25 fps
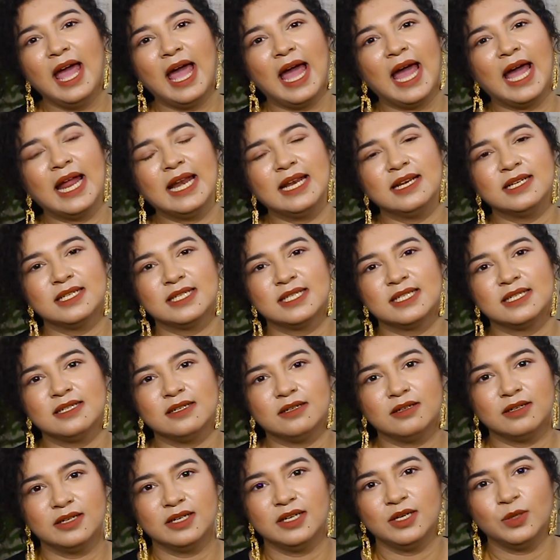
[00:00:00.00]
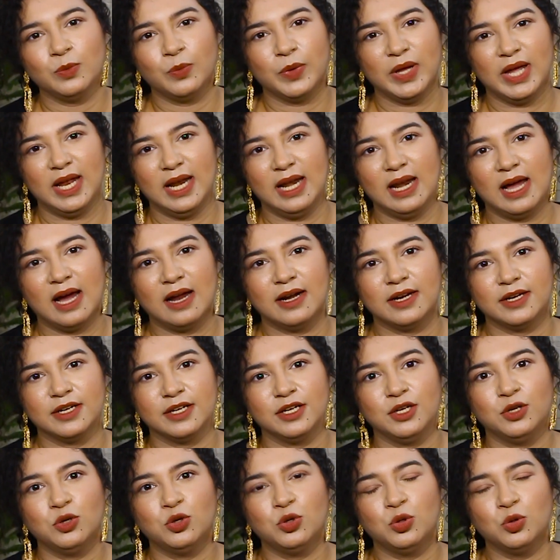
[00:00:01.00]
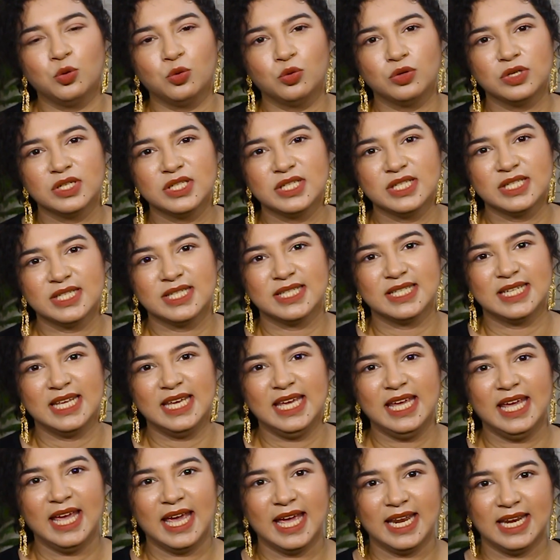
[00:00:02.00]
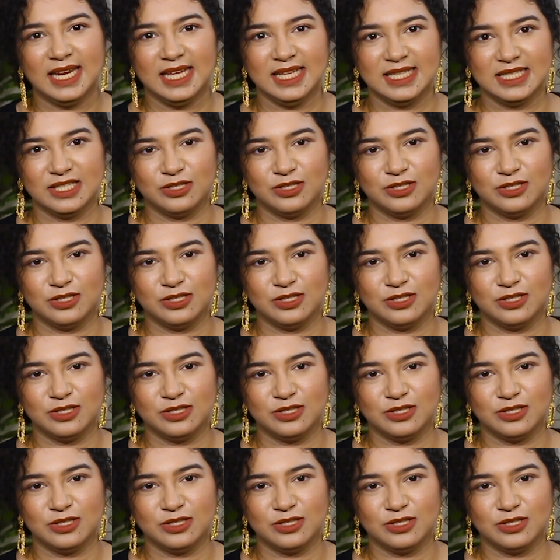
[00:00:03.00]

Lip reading: and stir it well until you don't see any